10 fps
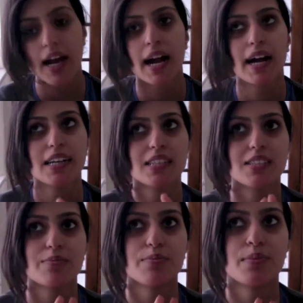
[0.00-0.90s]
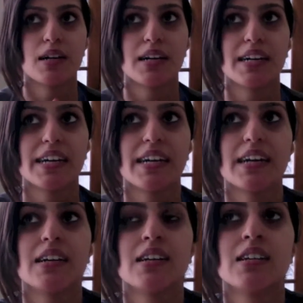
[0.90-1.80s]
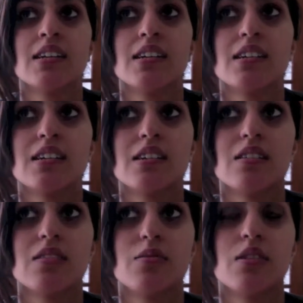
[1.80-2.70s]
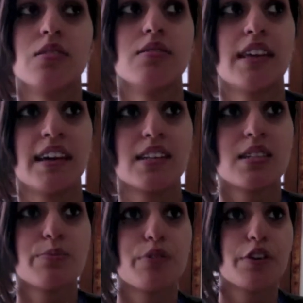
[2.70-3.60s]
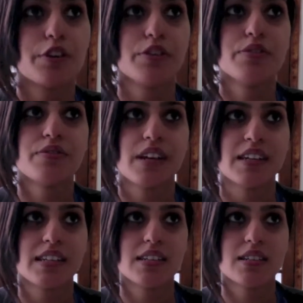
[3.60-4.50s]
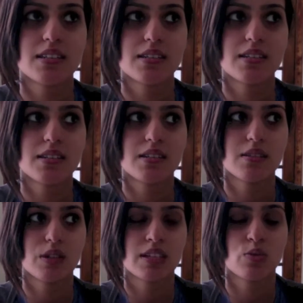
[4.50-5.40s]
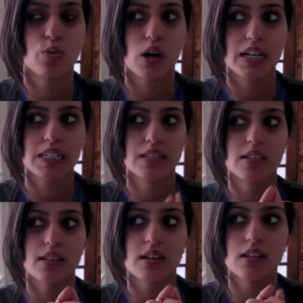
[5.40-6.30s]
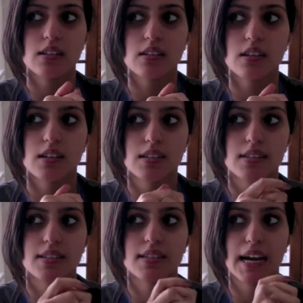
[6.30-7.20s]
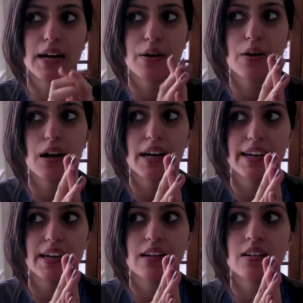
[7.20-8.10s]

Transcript: and yeah, it's improved and it's widened a lot because now I